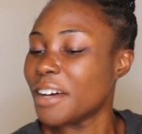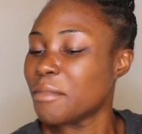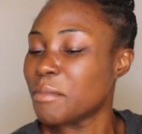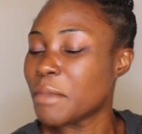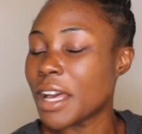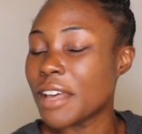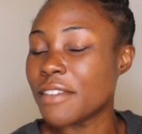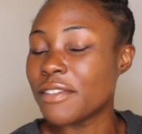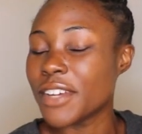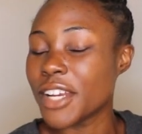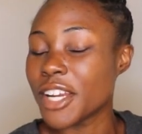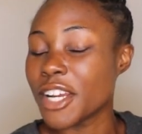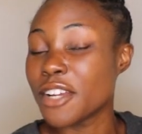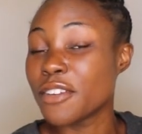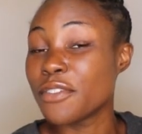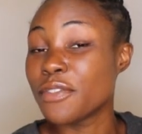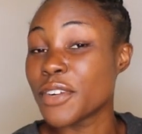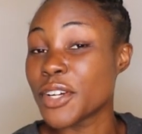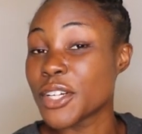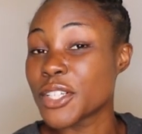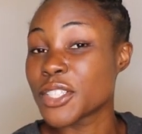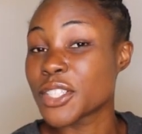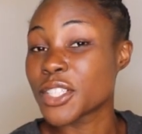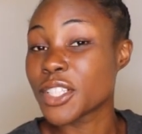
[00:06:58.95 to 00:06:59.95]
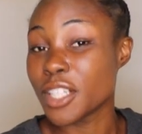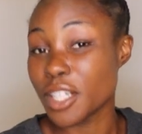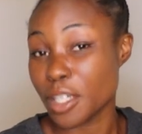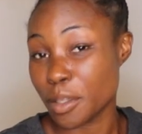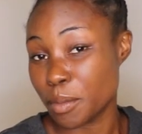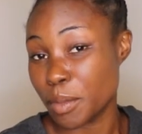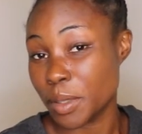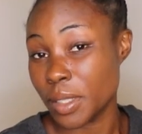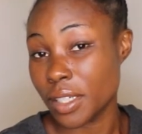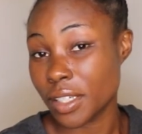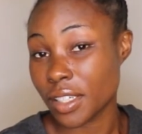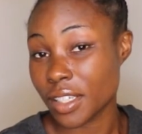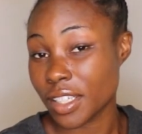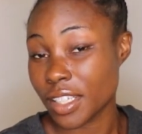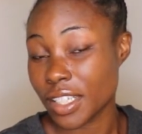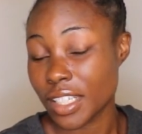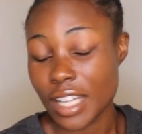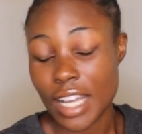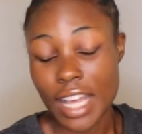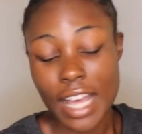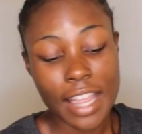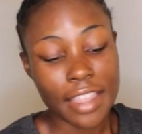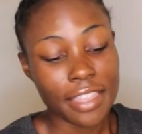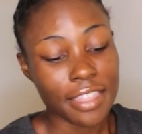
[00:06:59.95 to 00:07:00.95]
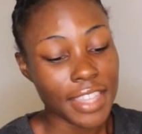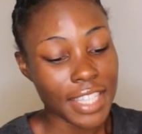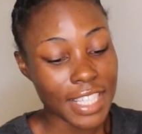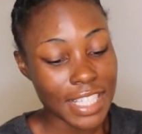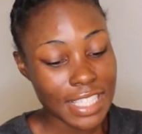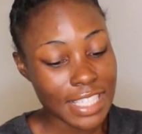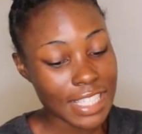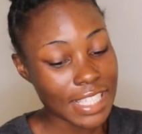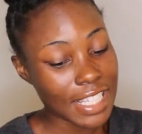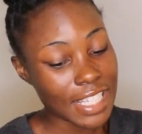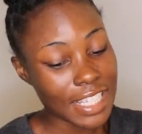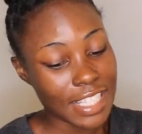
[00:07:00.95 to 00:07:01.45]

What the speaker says: my very first cookbook. This